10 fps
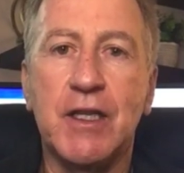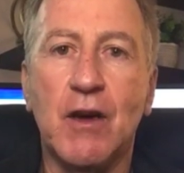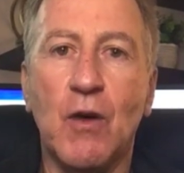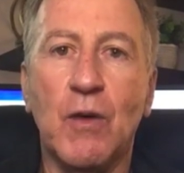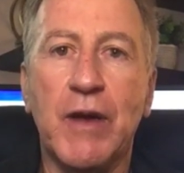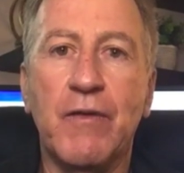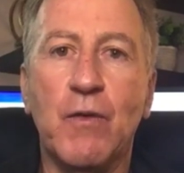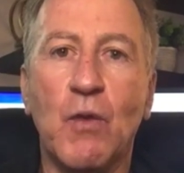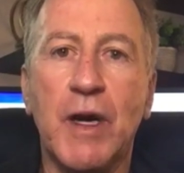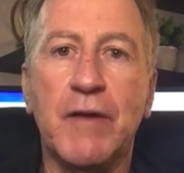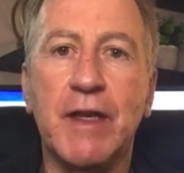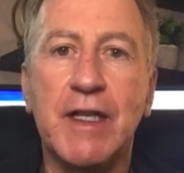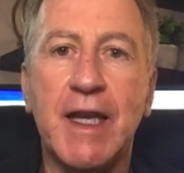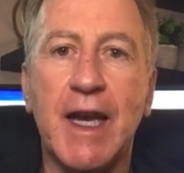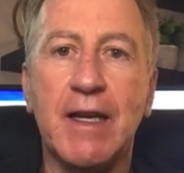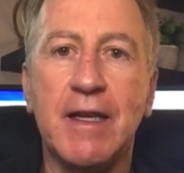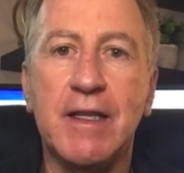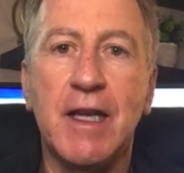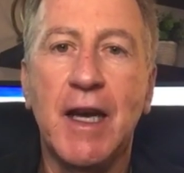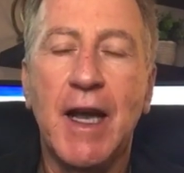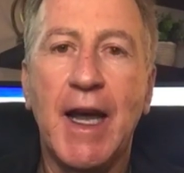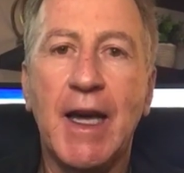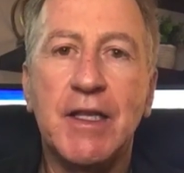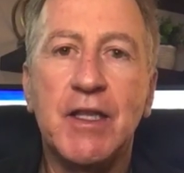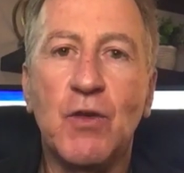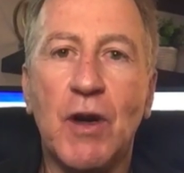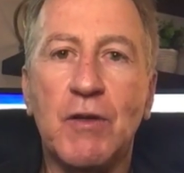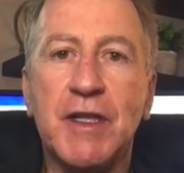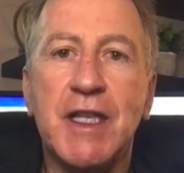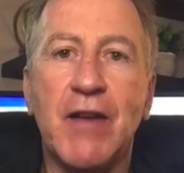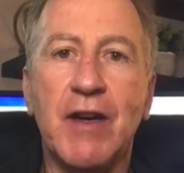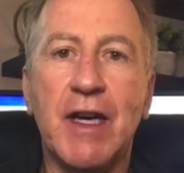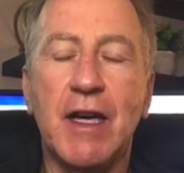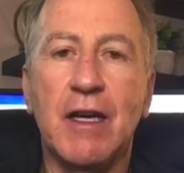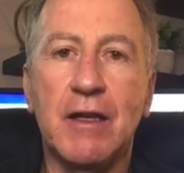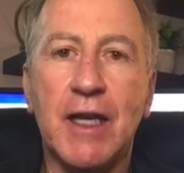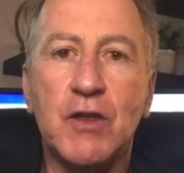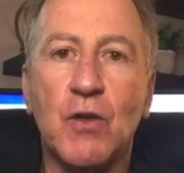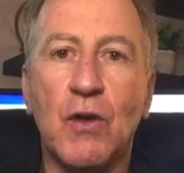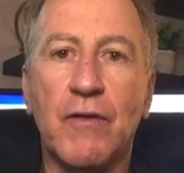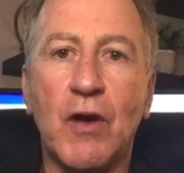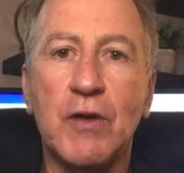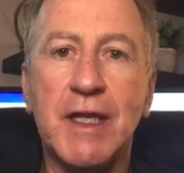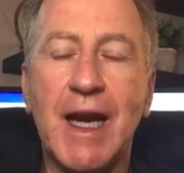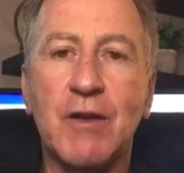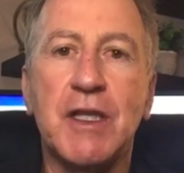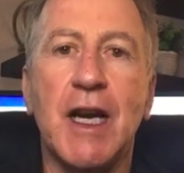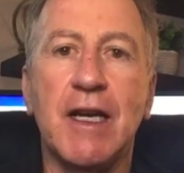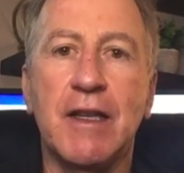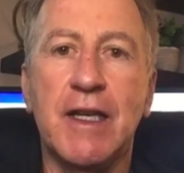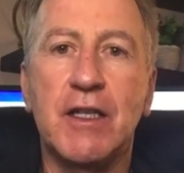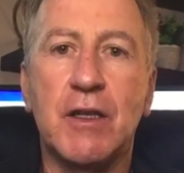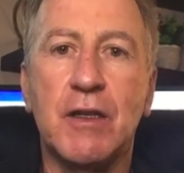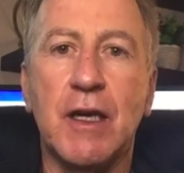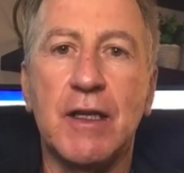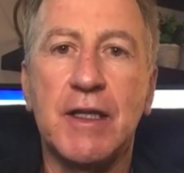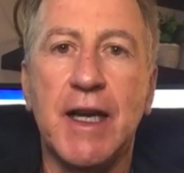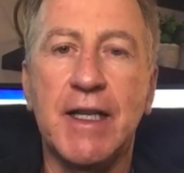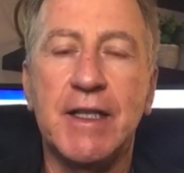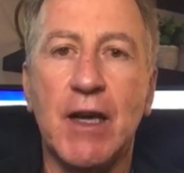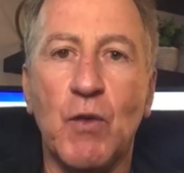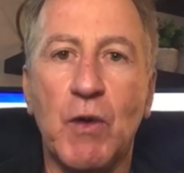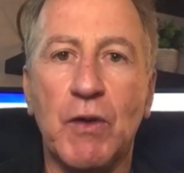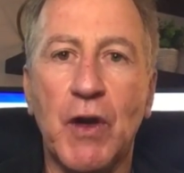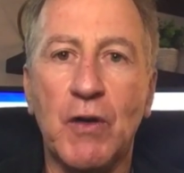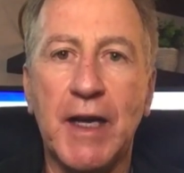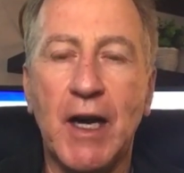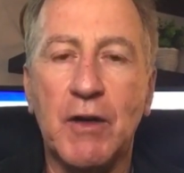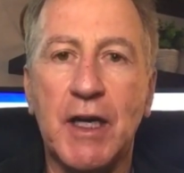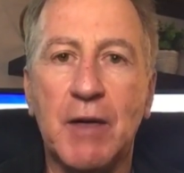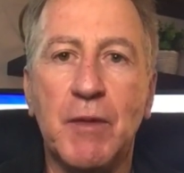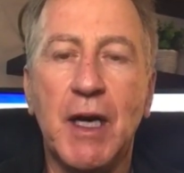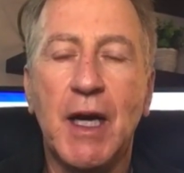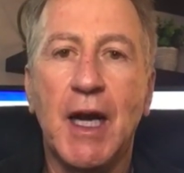So if one of these candidates has 270 electoral votes outside of these states, then we will know the outcome.